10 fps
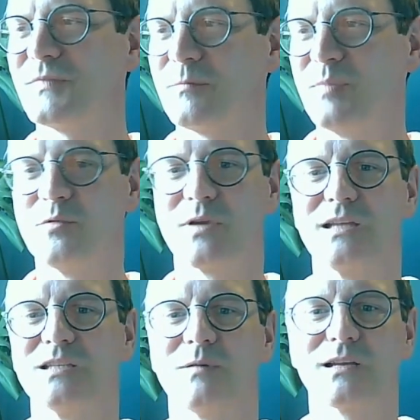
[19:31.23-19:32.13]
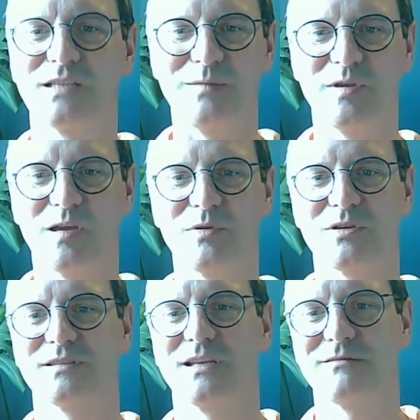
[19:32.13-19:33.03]
people get into academia
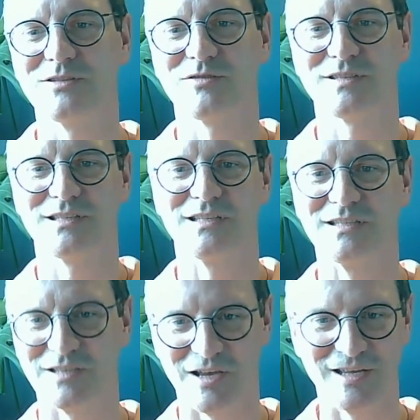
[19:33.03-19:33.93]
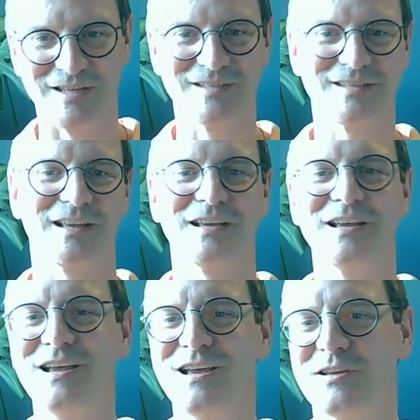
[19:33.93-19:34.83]
because they're interested in science, so they're
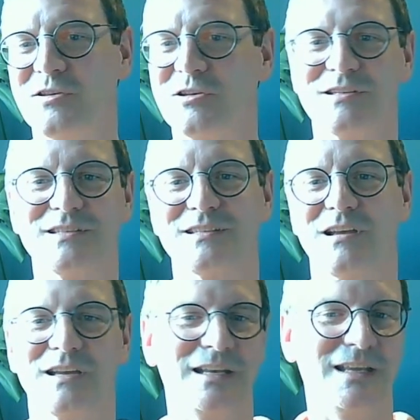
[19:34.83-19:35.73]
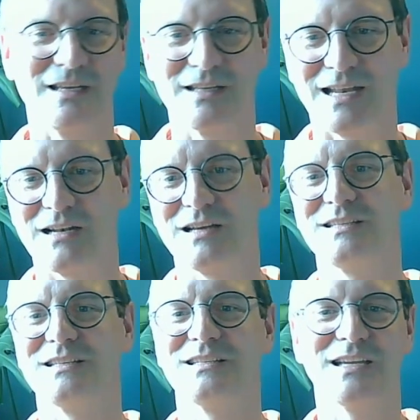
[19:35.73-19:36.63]
good at designing and
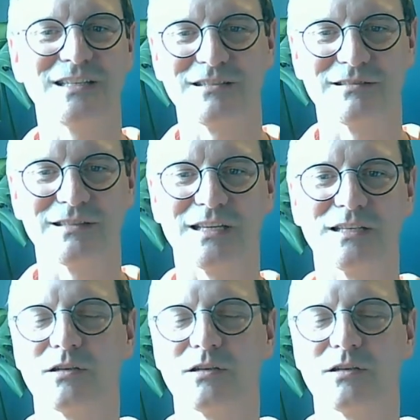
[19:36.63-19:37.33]
analysing data and things.